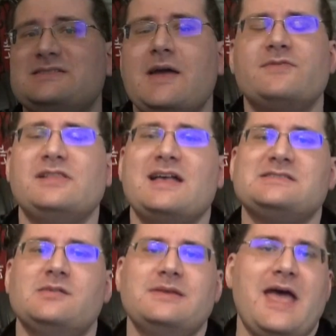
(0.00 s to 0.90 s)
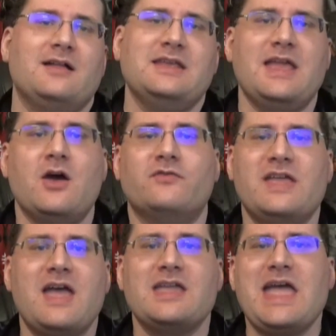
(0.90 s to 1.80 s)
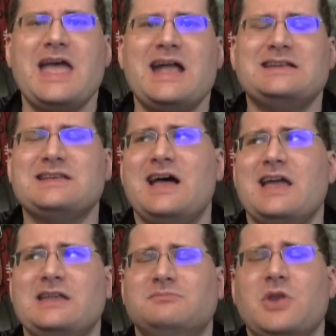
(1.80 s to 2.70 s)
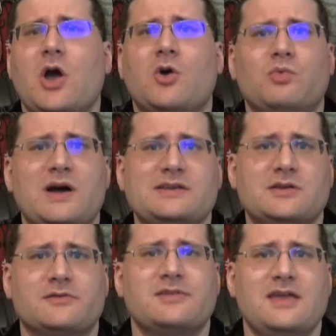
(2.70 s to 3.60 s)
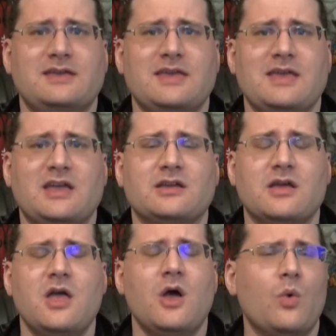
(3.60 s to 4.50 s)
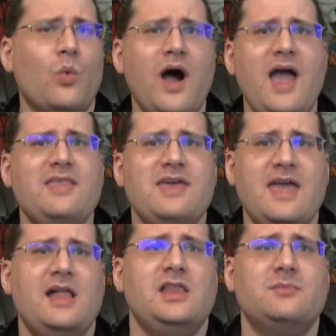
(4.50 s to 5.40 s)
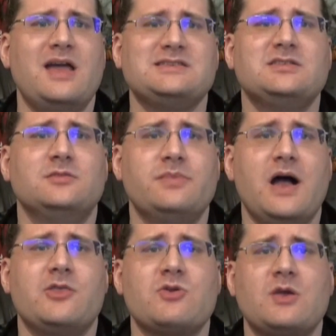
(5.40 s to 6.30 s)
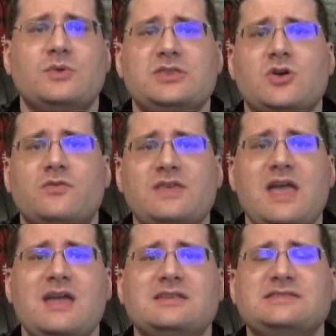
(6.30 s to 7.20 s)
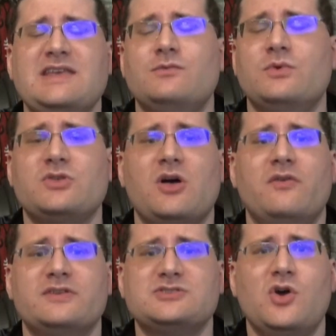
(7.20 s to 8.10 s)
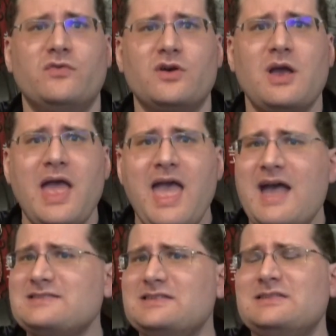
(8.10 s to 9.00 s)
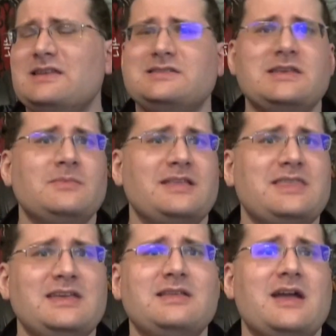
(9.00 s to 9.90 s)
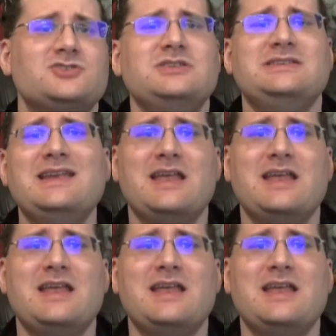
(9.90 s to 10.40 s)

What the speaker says: time for the last Liminality OVA, and I know what you're thinking. Why the hell am I still bothering with the OVAs, even with all of this over, as it didn't seem like they actually did